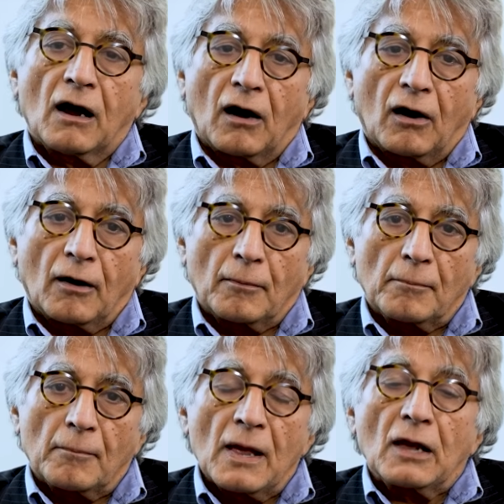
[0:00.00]

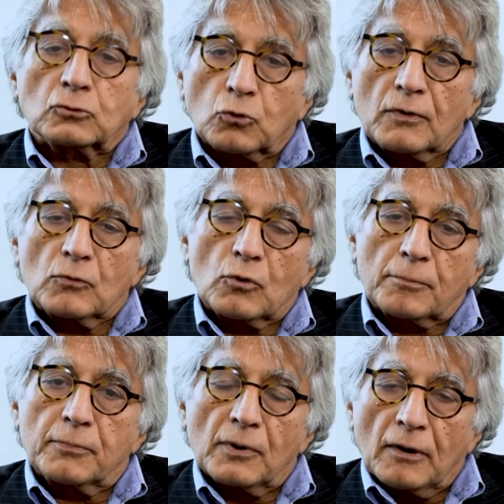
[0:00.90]
Um, so we
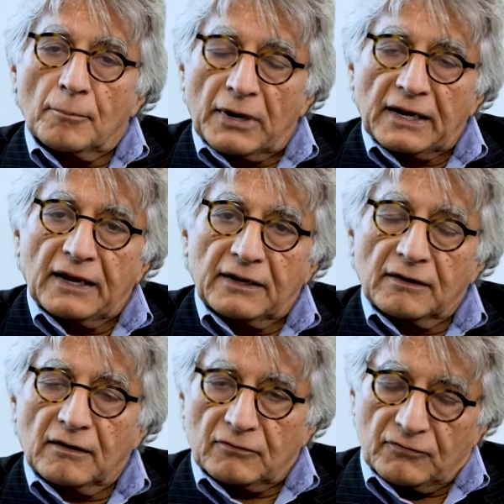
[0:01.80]
would bring
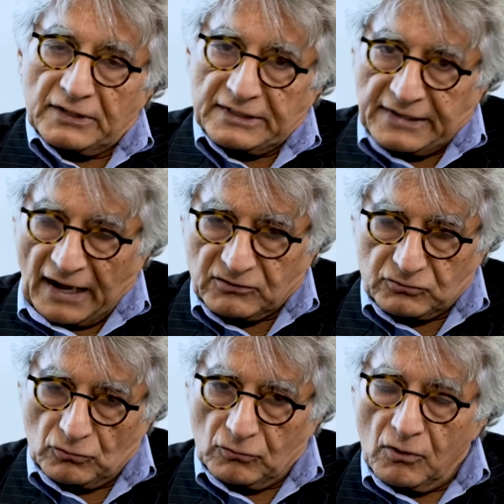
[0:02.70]
in
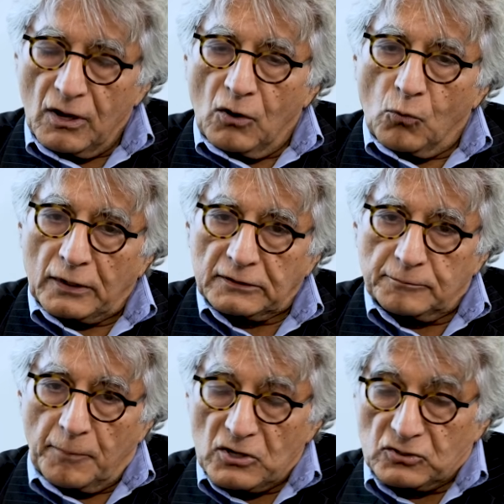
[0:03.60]
vididencel when
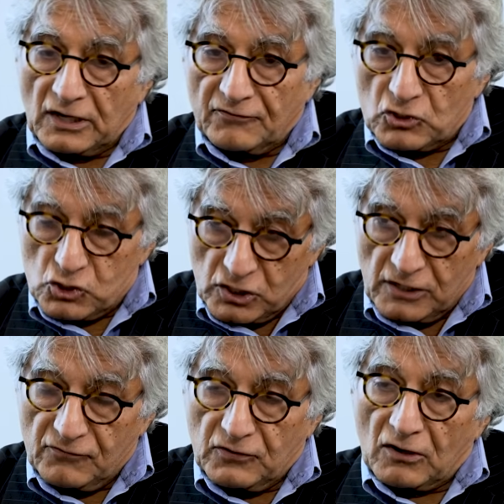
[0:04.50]
patients have
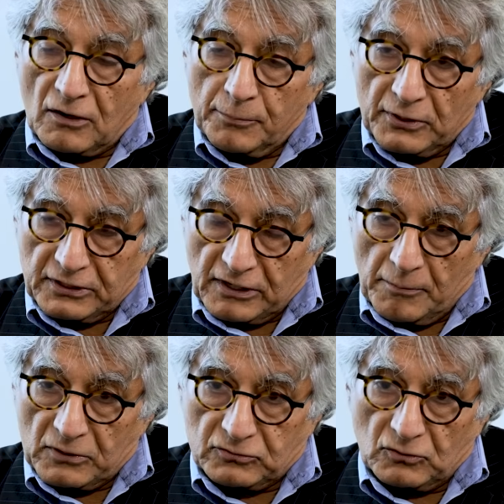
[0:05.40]
achieved a complete
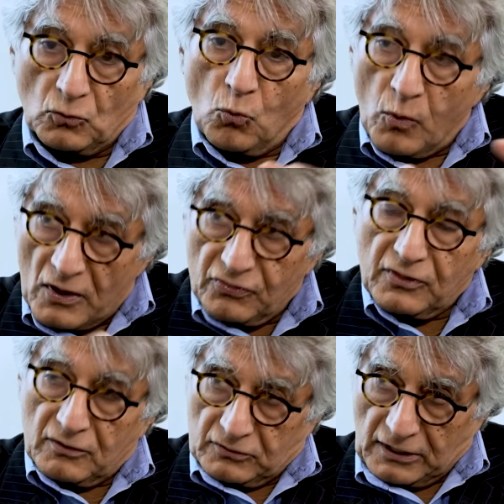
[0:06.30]
remission
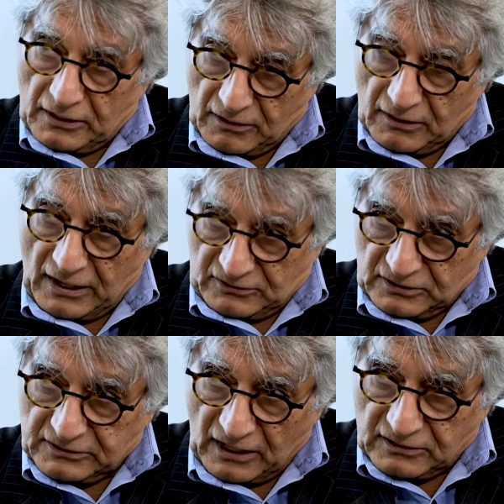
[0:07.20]
with the less
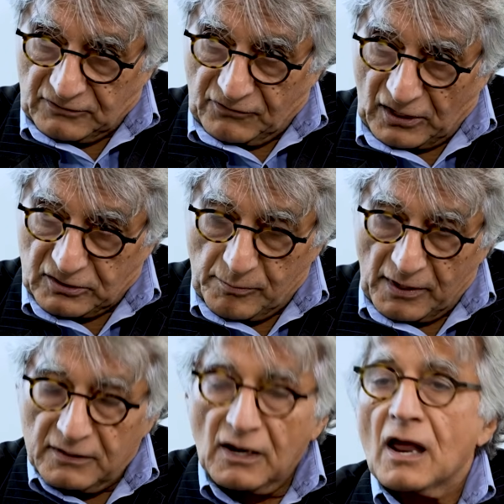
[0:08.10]
intensive
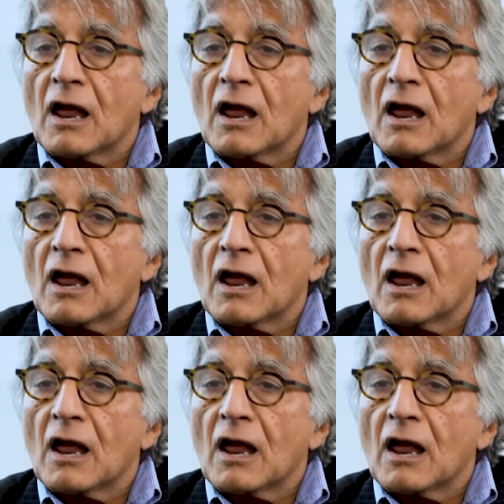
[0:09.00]
regimen,